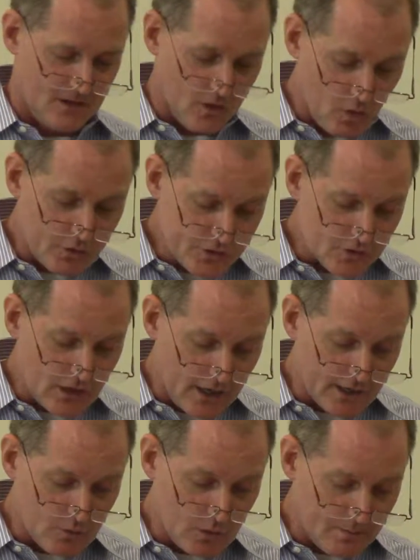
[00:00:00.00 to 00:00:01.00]
The Lord your
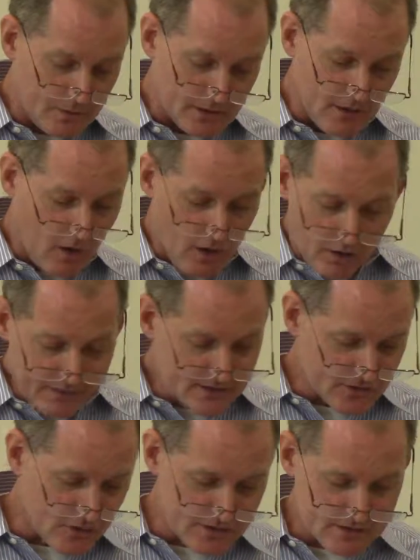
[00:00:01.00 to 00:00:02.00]
God will put all these
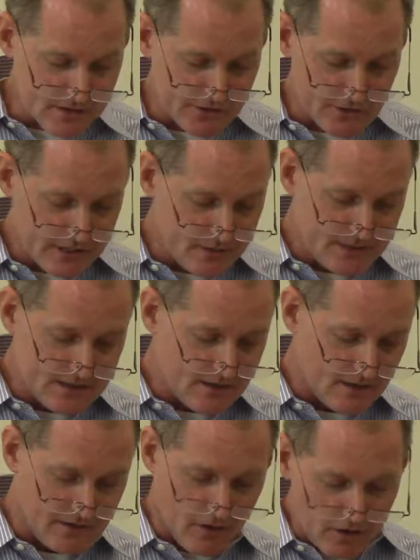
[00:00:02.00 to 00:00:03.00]
curses on your enemies
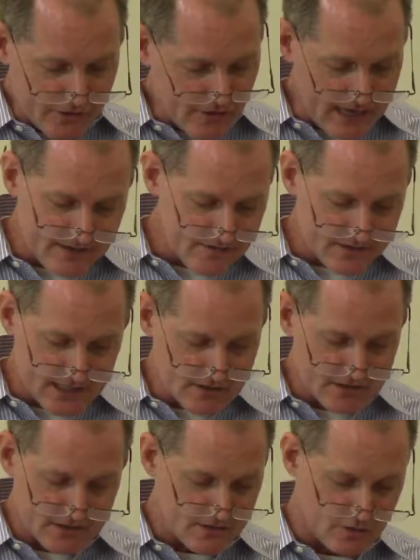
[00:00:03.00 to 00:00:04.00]
and all your
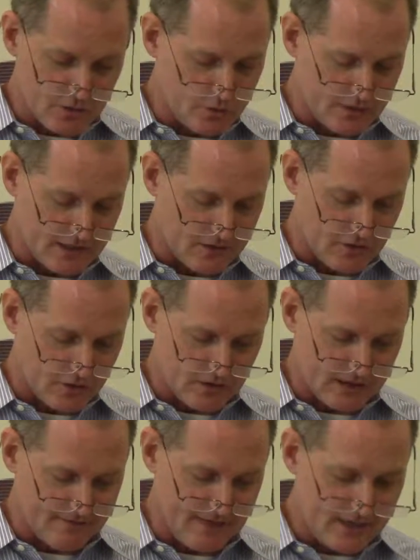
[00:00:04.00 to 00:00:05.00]
adversaries who
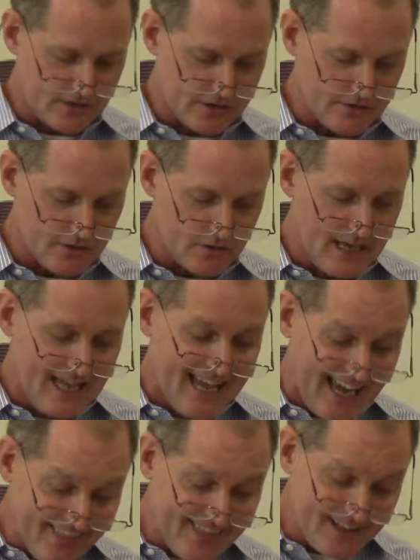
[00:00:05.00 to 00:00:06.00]
took advantage of you.
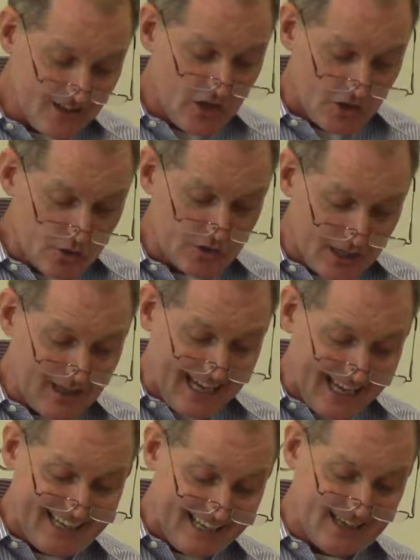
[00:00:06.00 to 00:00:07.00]
And then you shall,
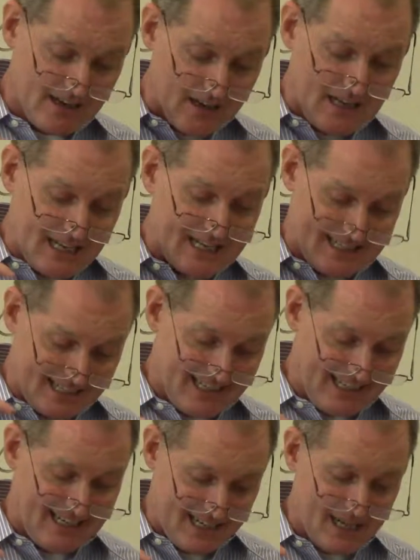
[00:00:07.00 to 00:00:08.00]
again,
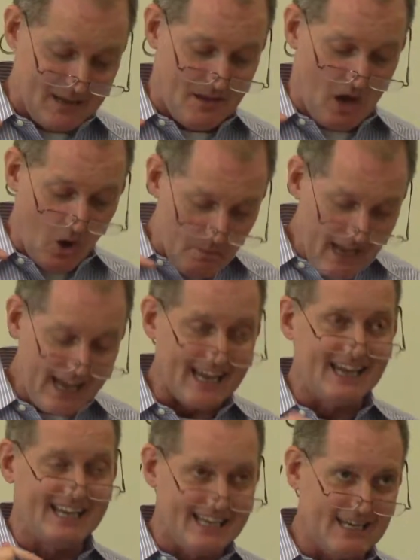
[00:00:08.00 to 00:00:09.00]

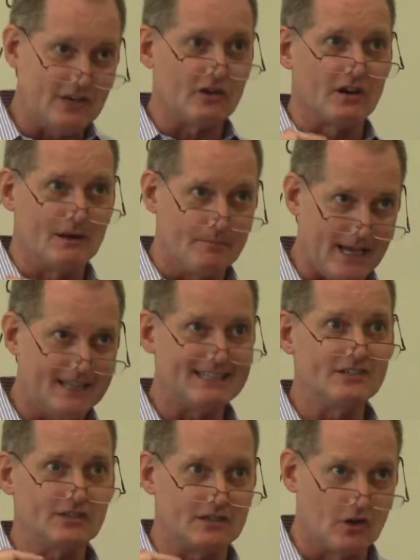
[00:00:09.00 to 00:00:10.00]
obey, hear, pay
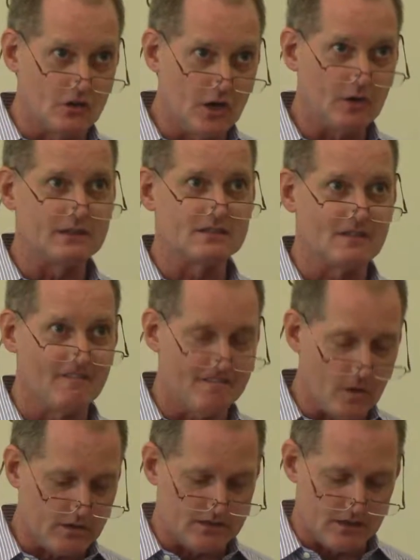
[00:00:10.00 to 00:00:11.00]
attention, notice,
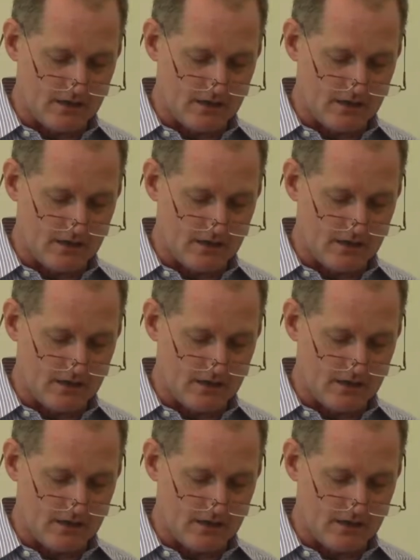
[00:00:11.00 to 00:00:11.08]
focus